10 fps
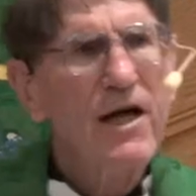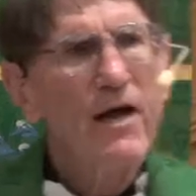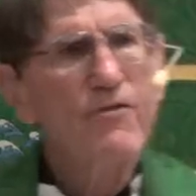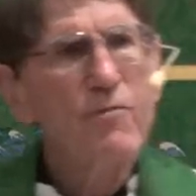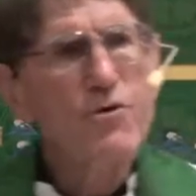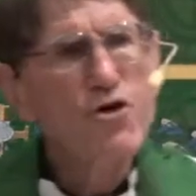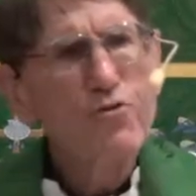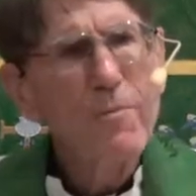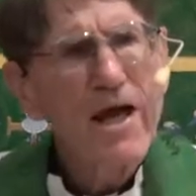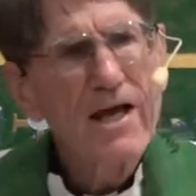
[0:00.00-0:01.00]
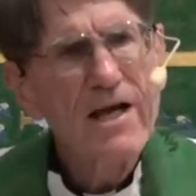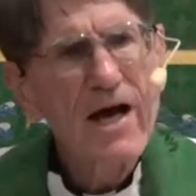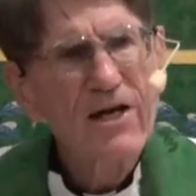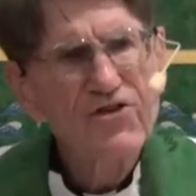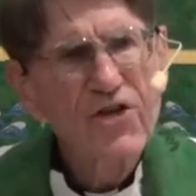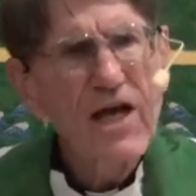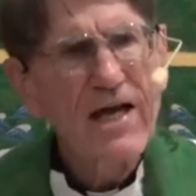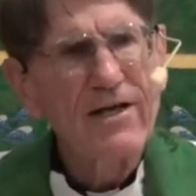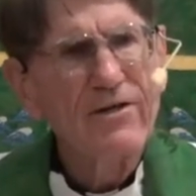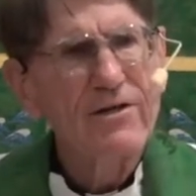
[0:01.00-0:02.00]
and leave them
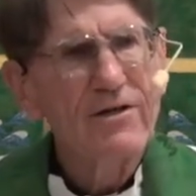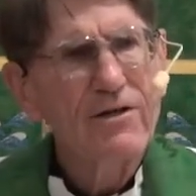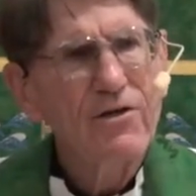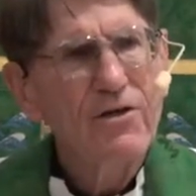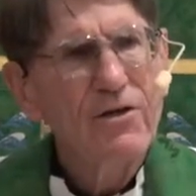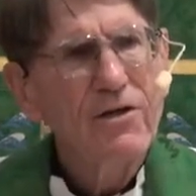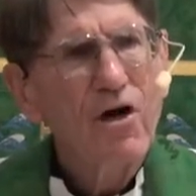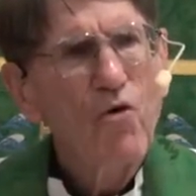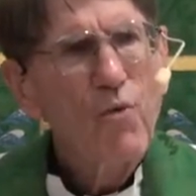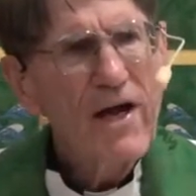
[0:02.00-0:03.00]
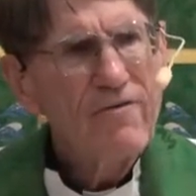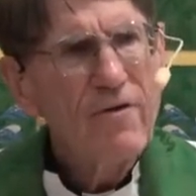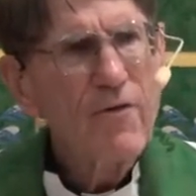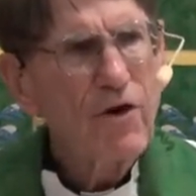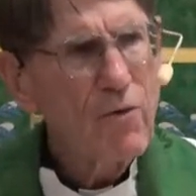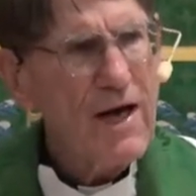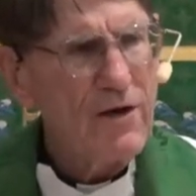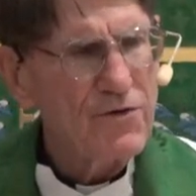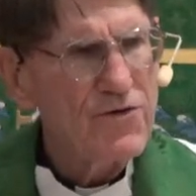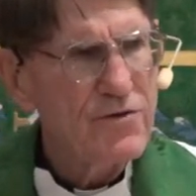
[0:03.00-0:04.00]
aside, away from the
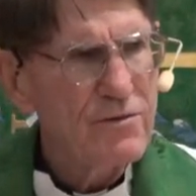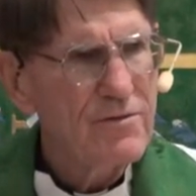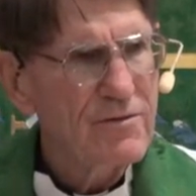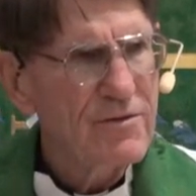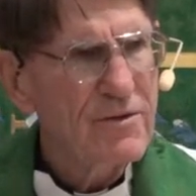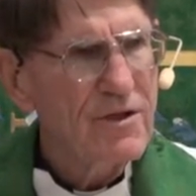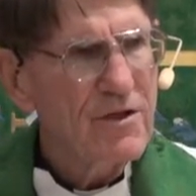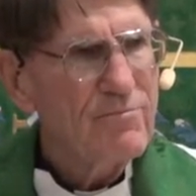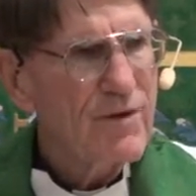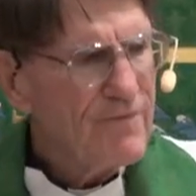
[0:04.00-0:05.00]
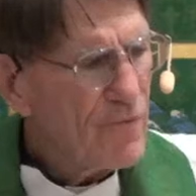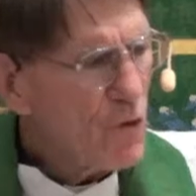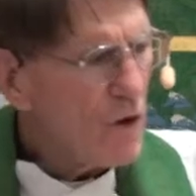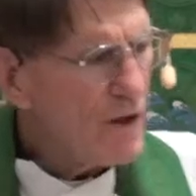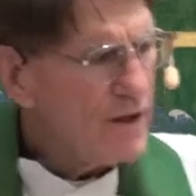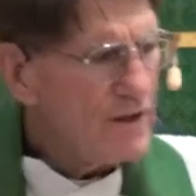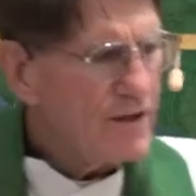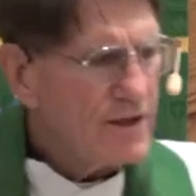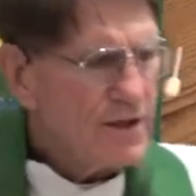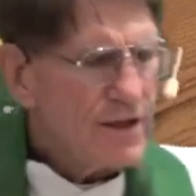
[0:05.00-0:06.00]
crowds, before
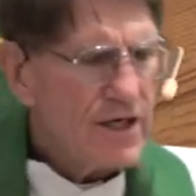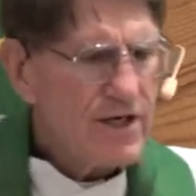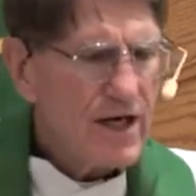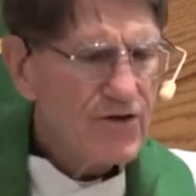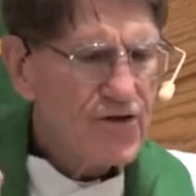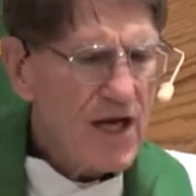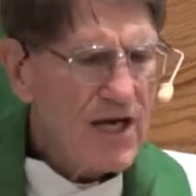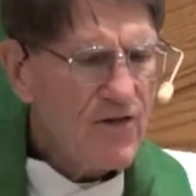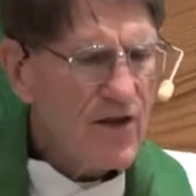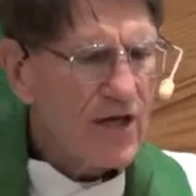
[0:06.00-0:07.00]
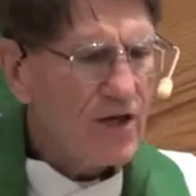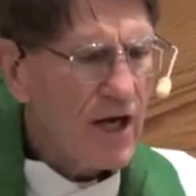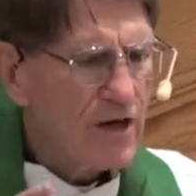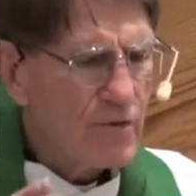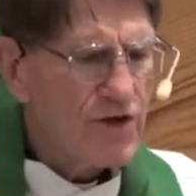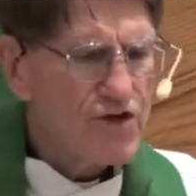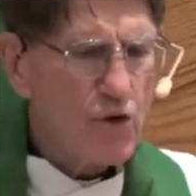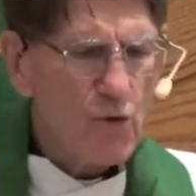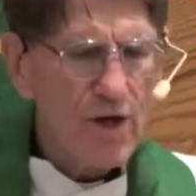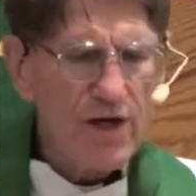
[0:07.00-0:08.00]
he does anything in
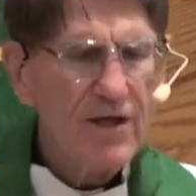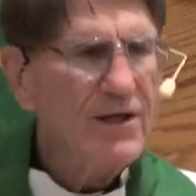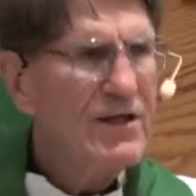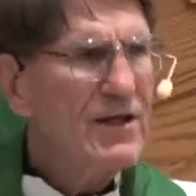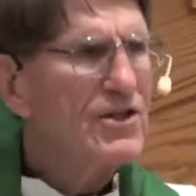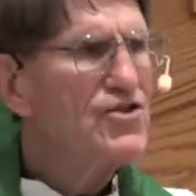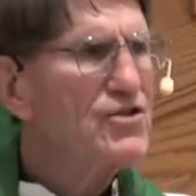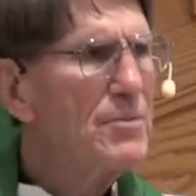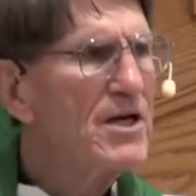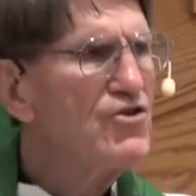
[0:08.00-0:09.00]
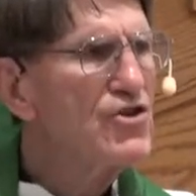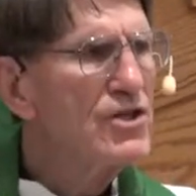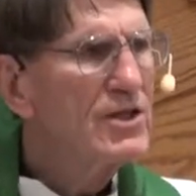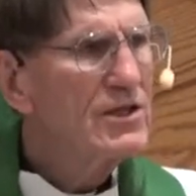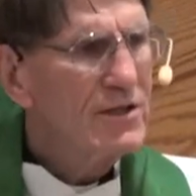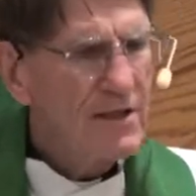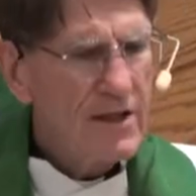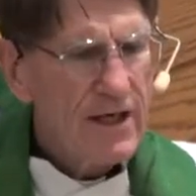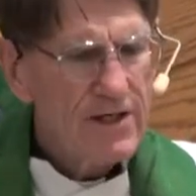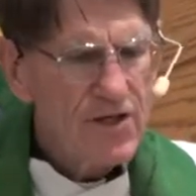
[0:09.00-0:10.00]
restoring his speech
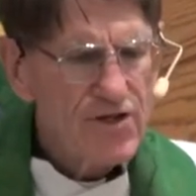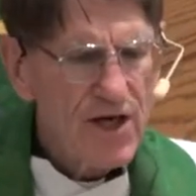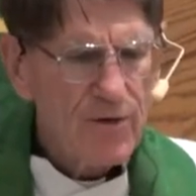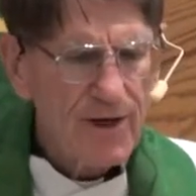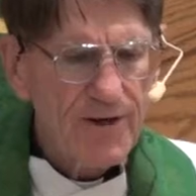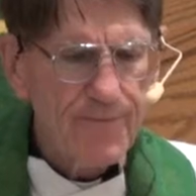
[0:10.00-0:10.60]
and his hearing.